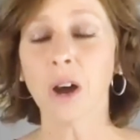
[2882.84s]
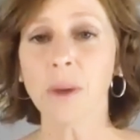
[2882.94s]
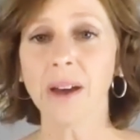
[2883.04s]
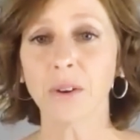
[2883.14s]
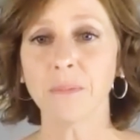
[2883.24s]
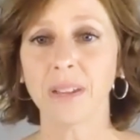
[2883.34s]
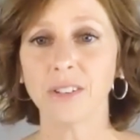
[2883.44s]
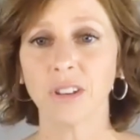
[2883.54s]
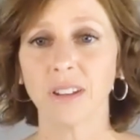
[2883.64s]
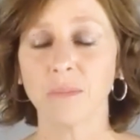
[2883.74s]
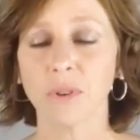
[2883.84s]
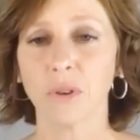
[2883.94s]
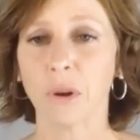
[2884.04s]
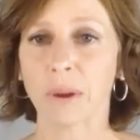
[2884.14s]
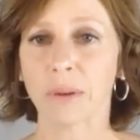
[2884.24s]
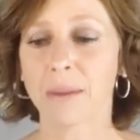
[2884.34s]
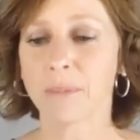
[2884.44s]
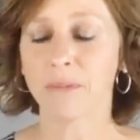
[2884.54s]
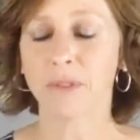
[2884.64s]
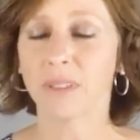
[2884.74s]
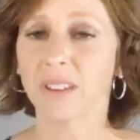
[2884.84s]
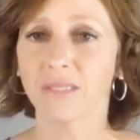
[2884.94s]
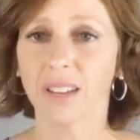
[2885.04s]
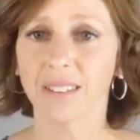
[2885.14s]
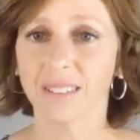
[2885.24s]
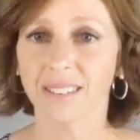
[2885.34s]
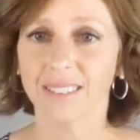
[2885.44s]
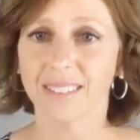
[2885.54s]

talk about or mention before we wrap up for the evening?